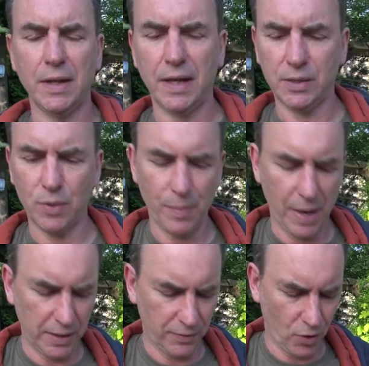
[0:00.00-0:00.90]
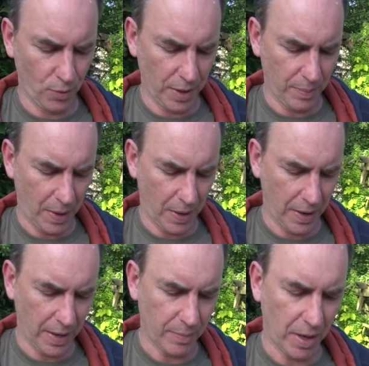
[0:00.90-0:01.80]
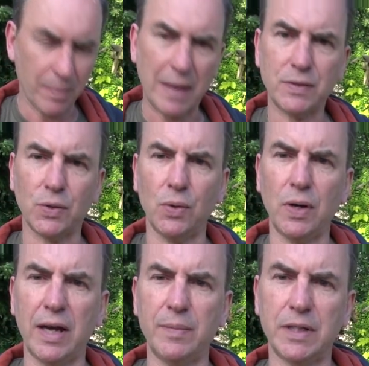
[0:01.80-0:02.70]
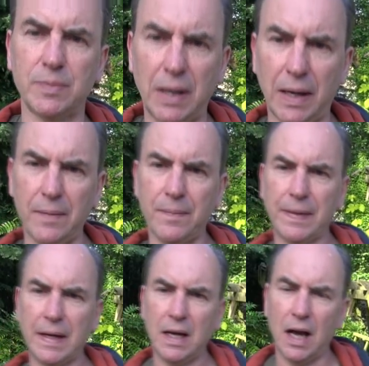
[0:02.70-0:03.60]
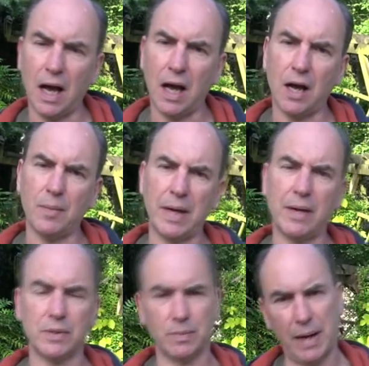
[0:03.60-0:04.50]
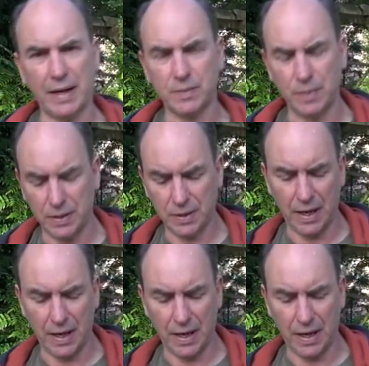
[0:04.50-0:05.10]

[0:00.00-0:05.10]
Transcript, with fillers: These were made for me by my mentor, Hamish Miller. Um, he was a blacksmith